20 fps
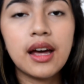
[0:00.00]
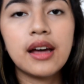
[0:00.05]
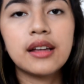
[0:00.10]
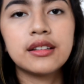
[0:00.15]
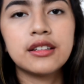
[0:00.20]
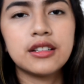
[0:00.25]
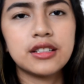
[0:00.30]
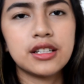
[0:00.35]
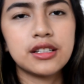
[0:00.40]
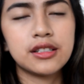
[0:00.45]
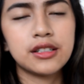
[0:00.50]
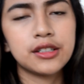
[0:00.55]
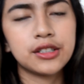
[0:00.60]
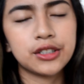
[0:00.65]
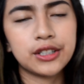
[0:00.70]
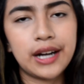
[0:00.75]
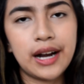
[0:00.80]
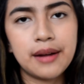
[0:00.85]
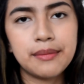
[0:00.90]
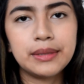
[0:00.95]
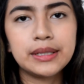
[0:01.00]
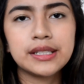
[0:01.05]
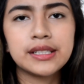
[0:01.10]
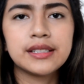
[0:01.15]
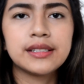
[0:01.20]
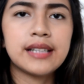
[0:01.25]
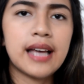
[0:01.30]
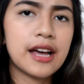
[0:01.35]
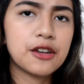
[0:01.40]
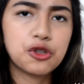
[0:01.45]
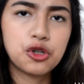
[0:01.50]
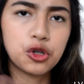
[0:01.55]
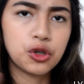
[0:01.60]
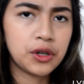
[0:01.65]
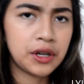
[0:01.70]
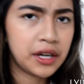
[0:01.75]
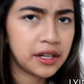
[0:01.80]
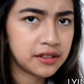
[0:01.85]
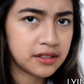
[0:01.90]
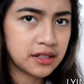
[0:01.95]
This is described as
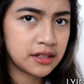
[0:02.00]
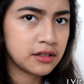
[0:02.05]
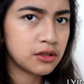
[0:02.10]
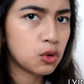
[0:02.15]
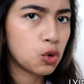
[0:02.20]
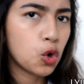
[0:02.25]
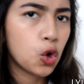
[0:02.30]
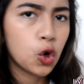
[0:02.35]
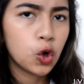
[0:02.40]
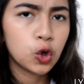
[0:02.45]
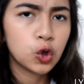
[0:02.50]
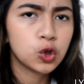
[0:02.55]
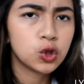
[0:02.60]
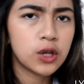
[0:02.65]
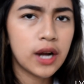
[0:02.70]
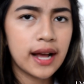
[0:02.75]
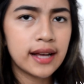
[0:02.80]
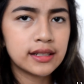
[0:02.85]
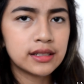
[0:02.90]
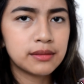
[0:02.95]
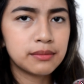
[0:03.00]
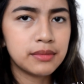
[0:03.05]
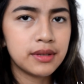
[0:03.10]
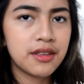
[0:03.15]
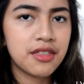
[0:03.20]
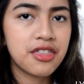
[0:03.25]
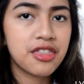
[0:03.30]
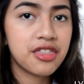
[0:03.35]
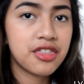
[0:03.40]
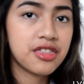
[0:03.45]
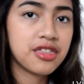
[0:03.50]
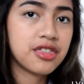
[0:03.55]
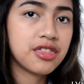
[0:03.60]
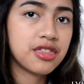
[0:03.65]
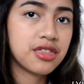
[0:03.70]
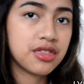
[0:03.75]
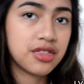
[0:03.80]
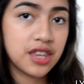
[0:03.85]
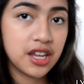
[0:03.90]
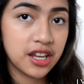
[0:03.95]
saturated raspy
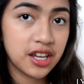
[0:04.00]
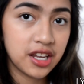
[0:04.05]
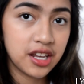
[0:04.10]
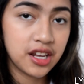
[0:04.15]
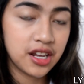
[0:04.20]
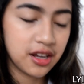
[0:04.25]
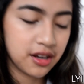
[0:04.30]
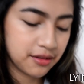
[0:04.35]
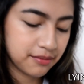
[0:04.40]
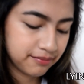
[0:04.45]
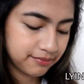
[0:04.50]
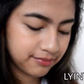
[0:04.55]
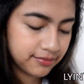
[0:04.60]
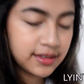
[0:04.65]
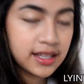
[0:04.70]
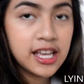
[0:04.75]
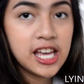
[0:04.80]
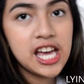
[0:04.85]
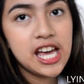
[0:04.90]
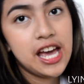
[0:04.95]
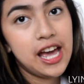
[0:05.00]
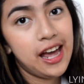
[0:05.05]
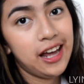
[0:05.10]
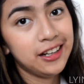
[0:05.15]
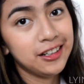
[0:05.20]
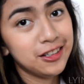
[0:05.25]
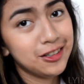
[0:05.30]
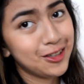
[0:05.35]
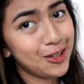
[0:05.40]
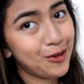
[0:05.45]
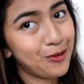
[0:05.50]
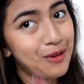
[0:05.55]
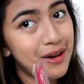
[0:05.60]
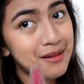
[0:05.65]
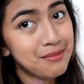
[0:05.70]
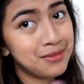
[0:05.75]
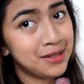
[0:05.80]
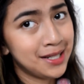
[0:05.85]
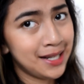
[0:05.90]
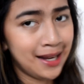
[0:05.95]
thingy. And in the
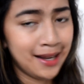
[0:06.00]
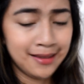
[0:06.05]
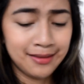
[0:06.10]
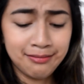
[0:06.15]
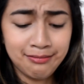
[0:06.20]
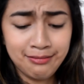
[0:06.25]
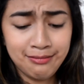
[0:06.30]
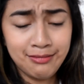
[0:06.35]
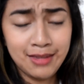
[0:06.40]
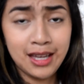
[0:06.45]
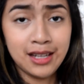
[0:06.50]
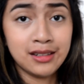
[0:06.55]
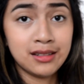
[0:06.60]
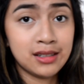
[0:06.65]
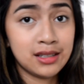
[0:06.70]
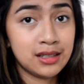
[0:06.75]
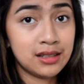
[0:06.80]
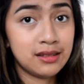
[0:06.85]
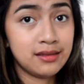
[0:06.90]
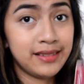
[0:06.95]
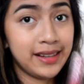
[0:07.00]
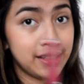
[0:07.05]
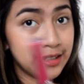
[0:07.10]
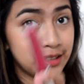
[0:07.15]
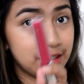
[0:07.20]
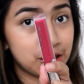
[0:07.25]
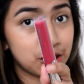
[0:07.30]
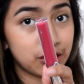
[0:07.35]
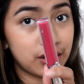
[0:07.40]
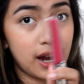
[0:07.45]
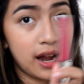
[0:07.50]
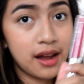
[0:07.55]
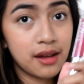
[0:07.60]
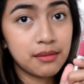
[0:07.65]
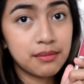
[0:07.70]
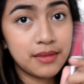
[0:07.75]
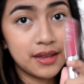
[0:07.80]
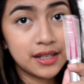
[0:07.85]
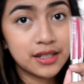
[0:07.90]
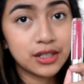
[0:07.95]
website, they describe
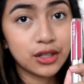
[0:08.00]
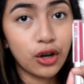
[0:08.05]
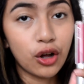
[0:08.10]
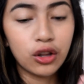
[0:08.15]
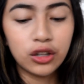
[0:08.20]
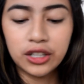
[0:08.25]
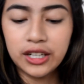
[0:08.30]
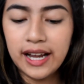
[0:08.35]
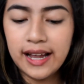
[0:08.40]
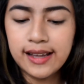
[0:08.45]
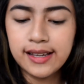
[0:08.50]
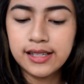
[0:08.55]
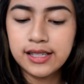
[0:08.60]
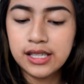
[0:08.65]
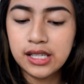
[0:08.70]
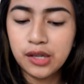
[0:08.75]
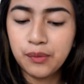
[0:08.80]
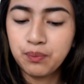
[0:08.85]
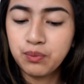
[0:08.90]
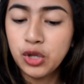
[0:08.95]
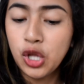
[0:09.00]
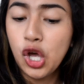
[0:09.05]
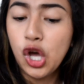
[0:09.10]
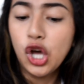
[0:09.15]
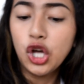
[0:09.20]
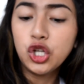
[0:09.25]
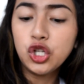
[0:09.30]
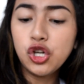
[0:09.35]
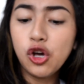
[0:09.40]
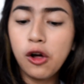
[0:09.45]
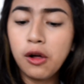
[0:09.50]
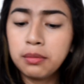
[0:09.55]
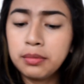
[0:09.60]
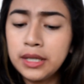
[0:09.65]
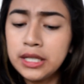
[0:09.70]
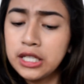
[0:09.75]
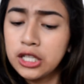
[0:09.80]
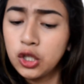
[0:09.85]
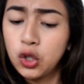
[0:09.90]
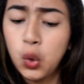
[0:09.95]
this color as "You'll
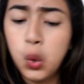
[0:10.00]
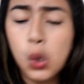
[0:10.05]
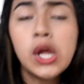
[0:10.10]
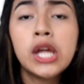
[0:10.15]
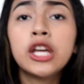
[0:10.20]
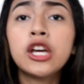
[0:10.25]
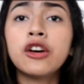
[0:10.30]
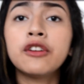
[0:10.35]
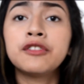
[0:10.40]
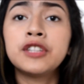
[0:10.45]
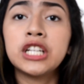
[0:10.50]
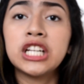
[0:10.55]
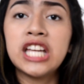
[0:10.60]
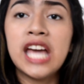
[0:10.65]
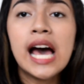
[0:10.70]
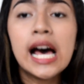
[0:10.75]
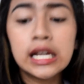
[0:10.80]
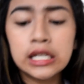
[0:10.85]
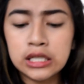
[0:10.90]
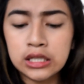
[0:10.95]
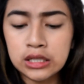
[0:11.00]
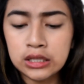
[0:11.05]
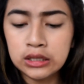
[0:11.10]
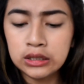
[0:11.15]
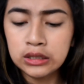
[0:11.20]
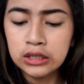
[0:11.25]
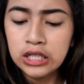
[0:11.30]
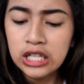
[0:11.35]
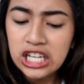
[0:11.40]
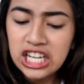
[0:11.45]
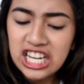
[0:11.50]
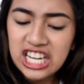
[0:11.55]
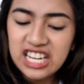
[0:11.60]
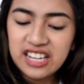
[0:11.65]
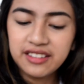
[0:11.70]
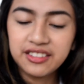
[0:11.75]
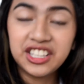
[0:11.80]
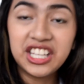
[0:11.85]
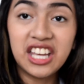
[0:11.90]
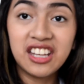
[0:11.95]
be the queen of the castle,
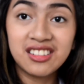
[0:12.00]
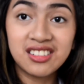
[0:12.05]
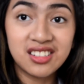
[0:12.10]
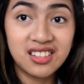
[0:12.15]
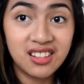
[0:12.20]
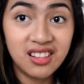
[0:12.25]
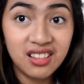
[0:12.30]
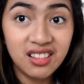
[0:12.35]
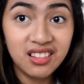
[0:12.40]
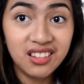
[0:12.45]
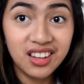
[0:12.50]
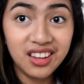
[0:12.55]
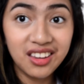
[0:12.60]
castle.